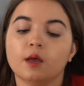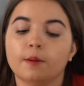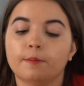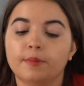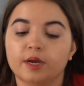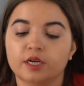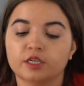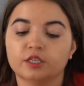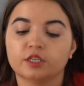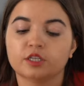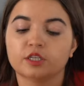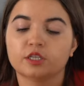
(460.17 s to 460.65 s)

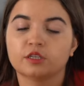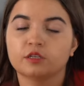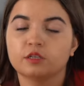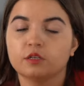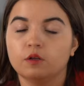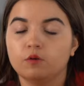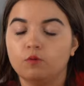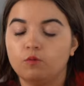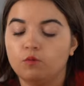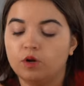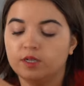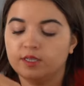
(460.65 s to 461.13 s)
but
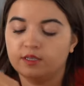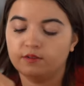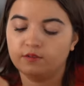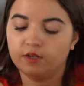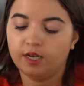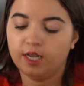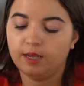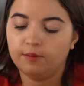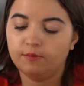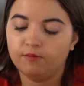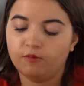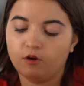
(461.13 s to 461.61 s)
what's the
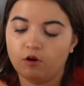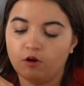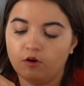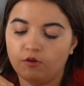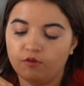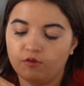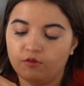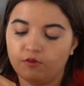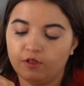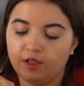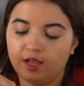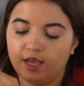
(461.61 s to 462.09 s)
name
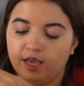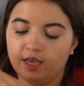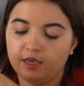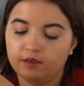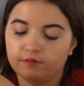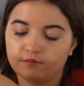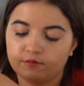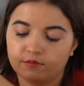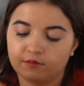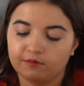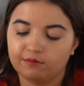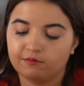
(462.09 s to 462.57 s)
of like
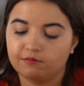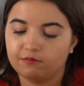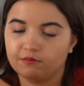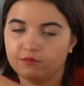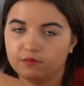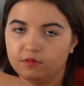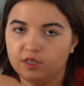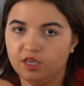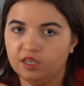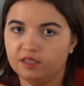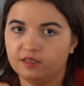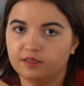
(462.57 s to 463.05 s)

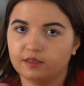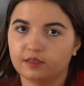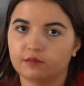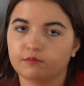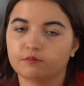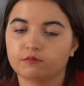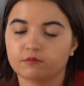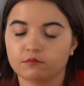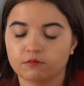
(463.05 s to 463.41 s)
this?